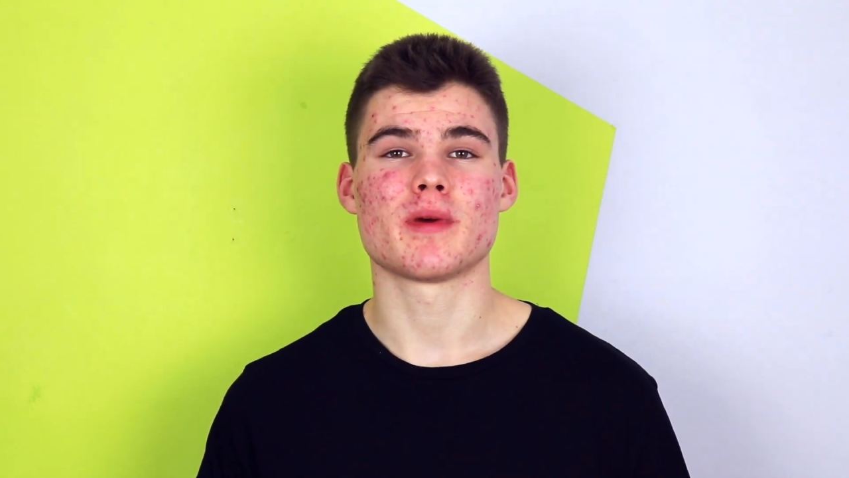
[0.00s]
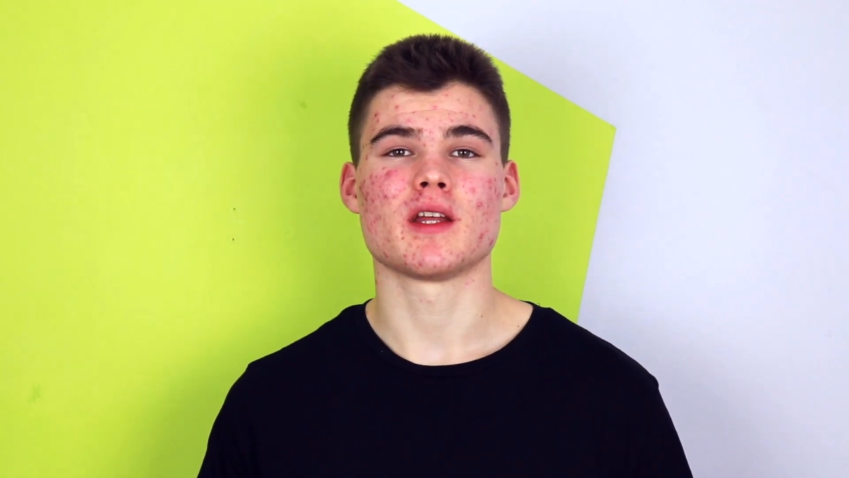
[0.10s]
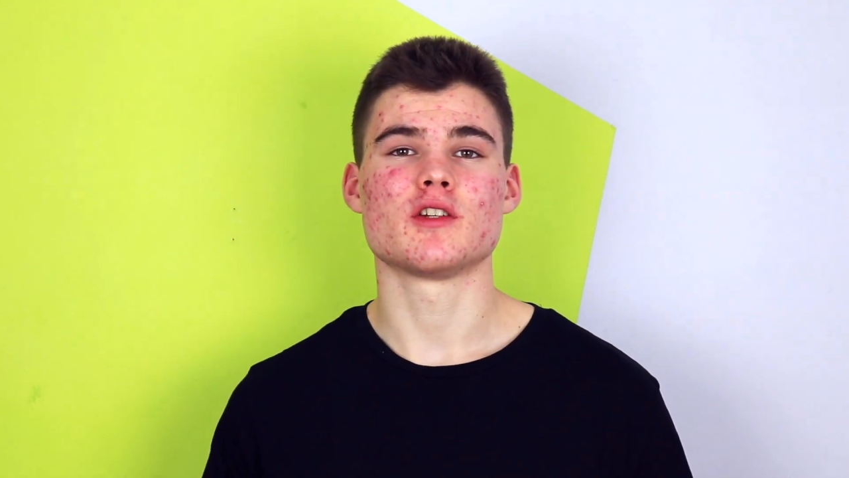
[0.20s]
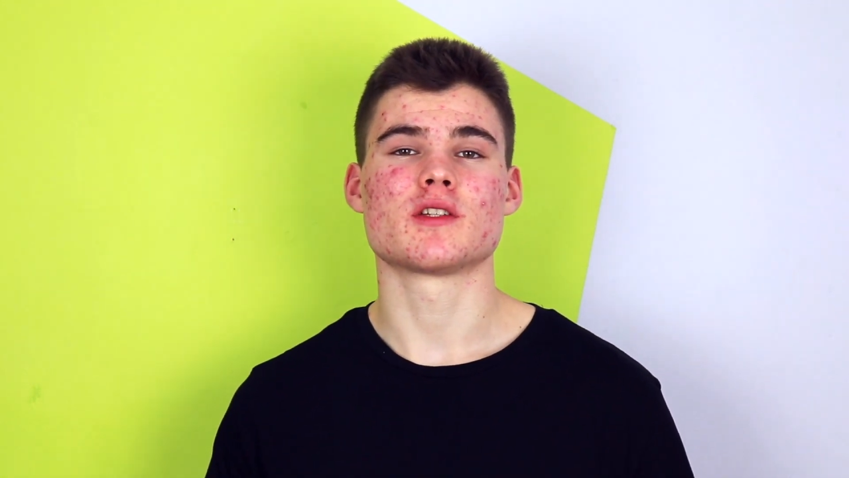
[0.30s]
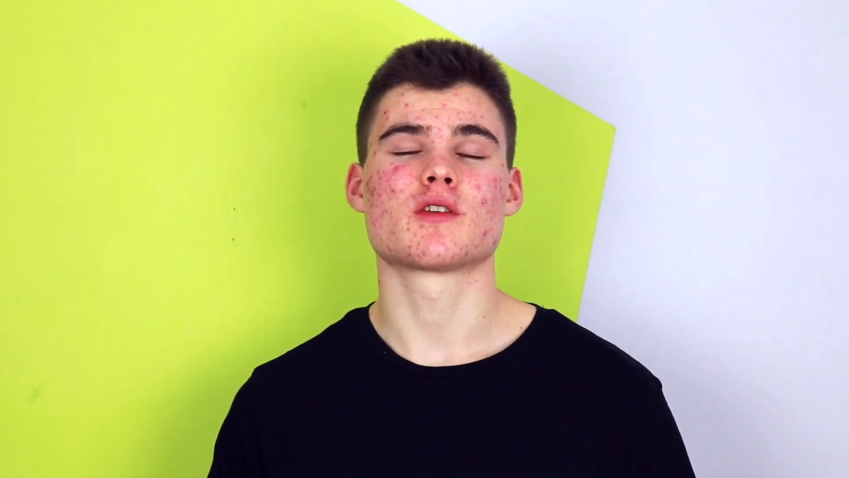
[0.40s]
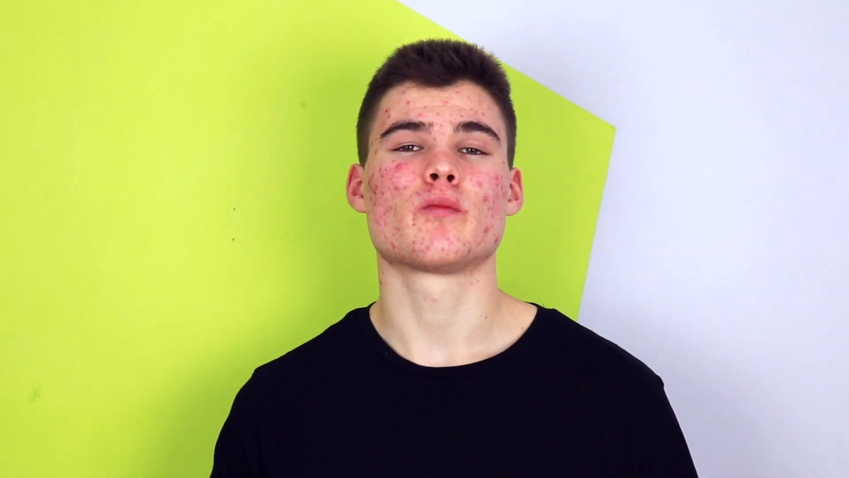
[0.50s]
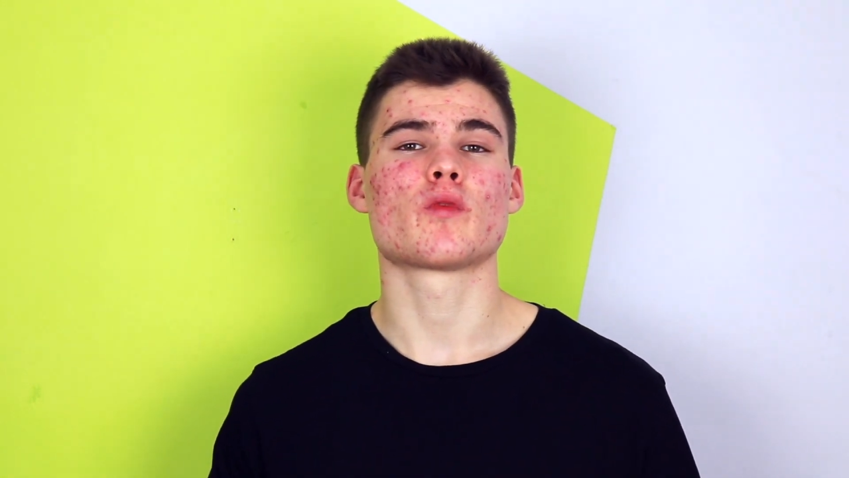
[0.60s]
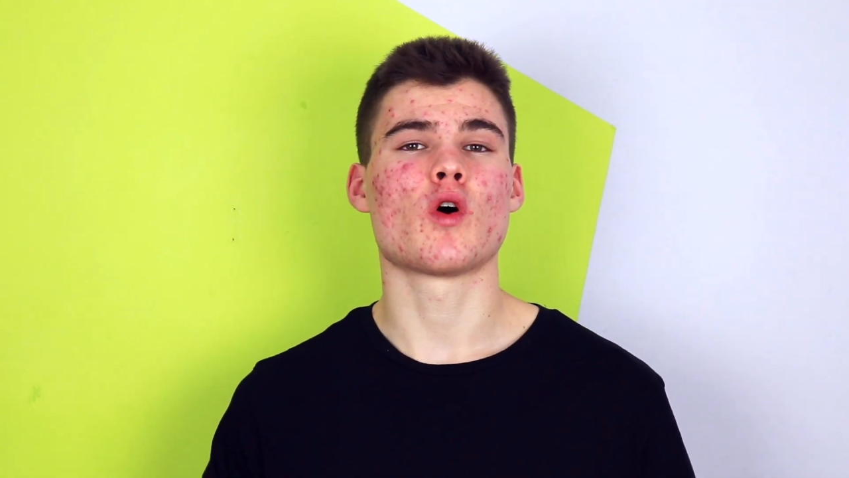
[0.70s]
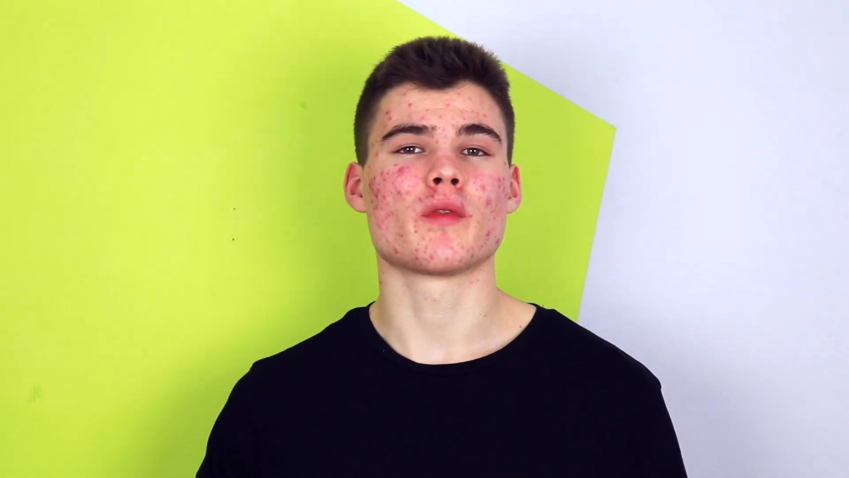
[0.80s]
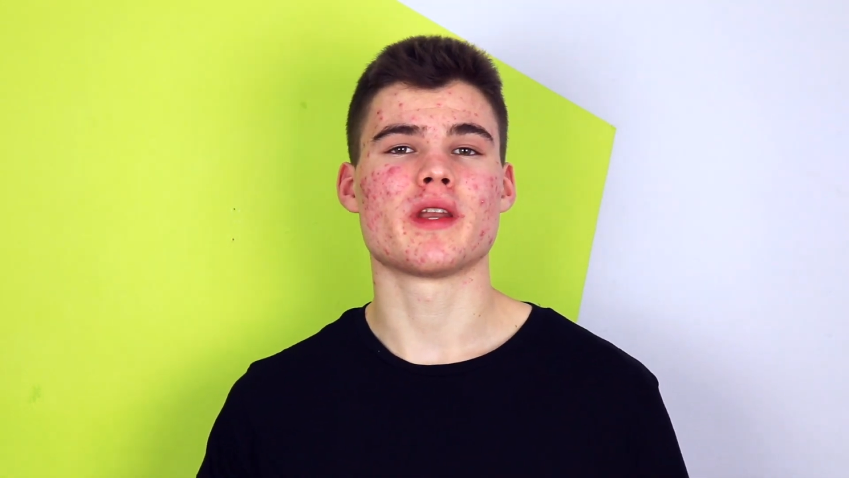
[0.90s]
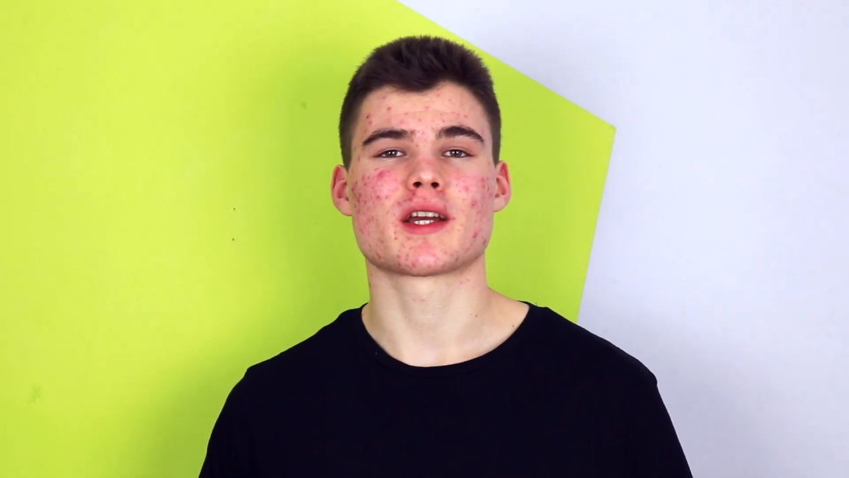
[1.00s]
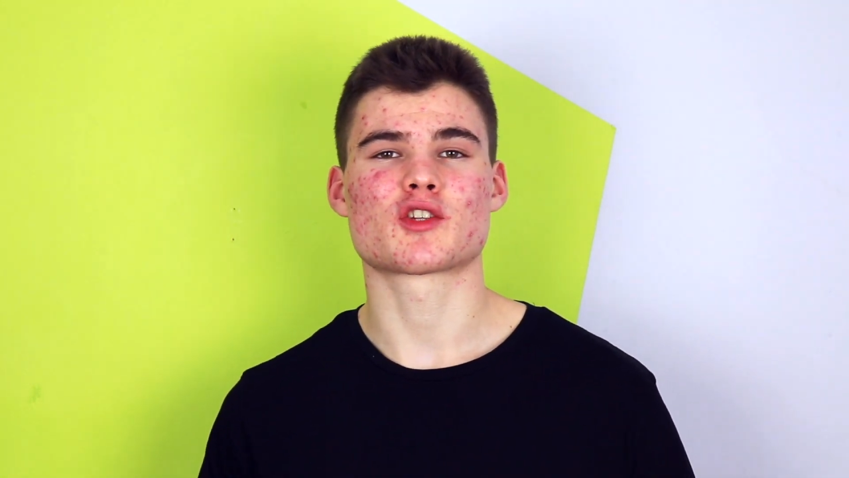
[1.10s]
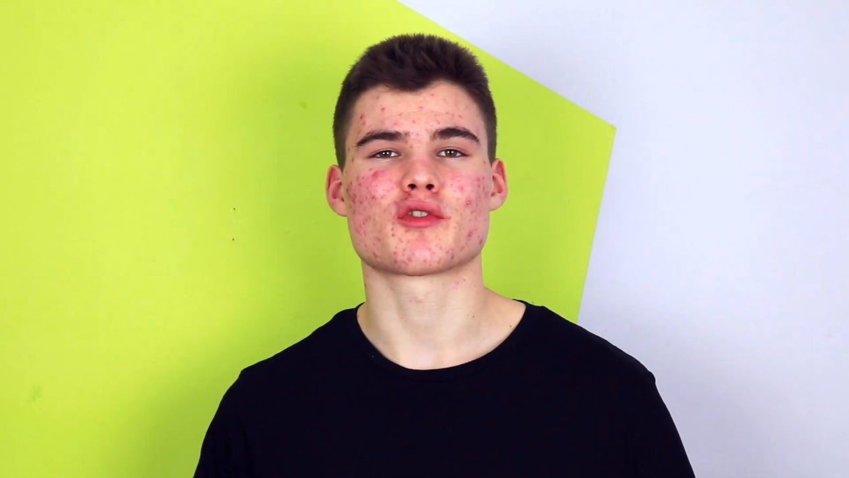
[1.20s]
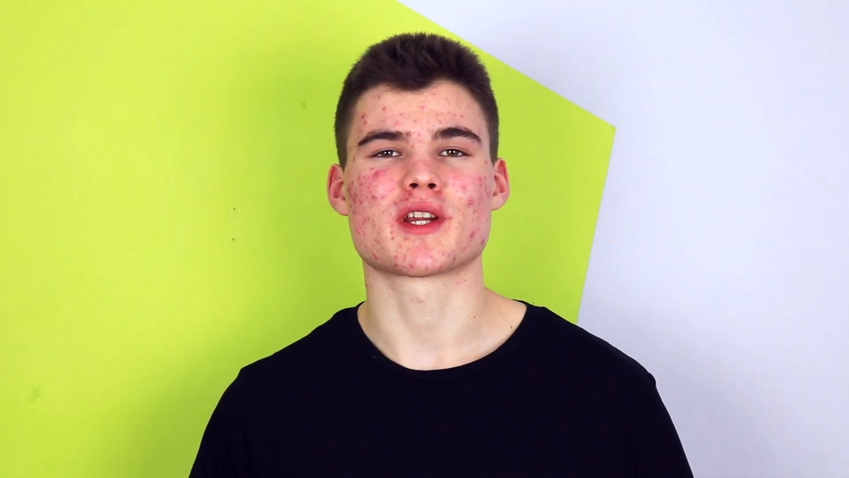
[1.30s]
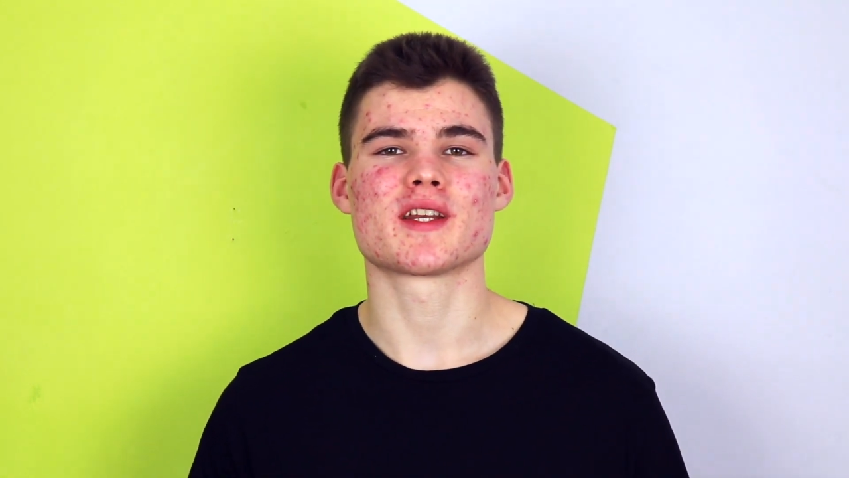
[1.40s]
pages on the
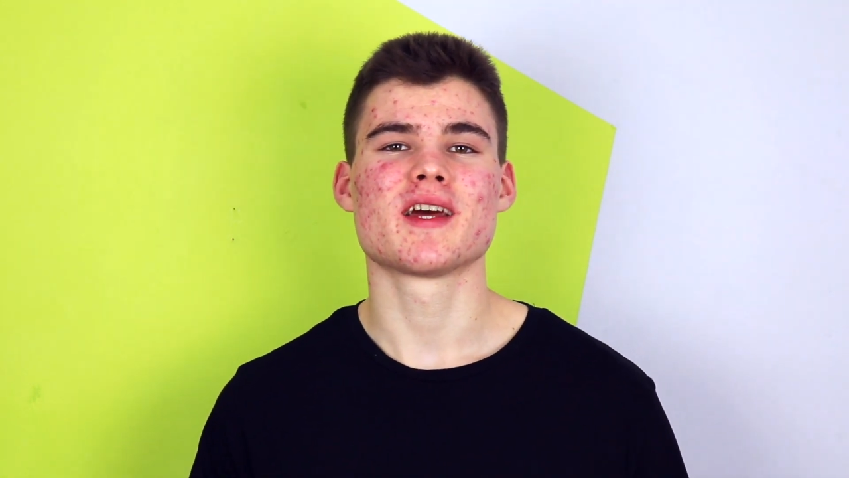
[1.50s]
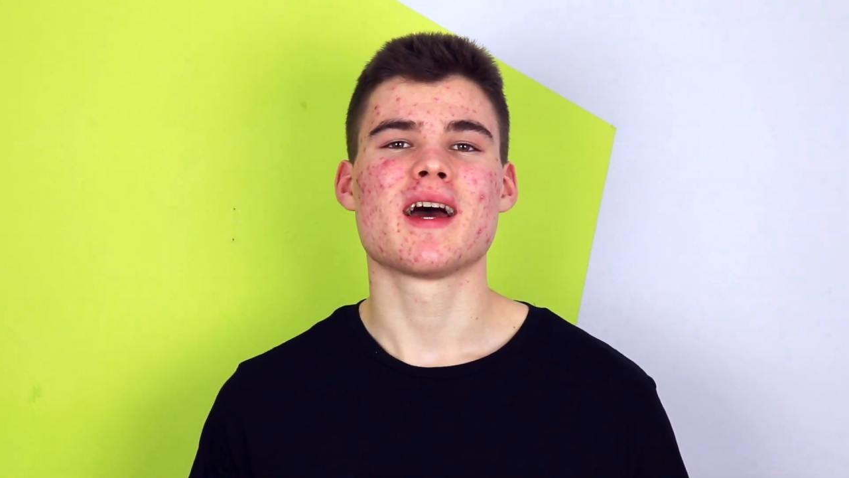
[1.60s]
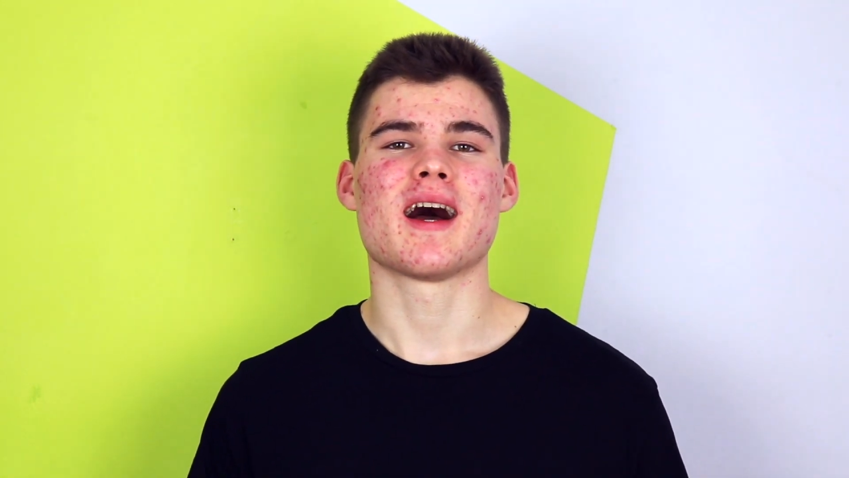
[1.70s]
next screen,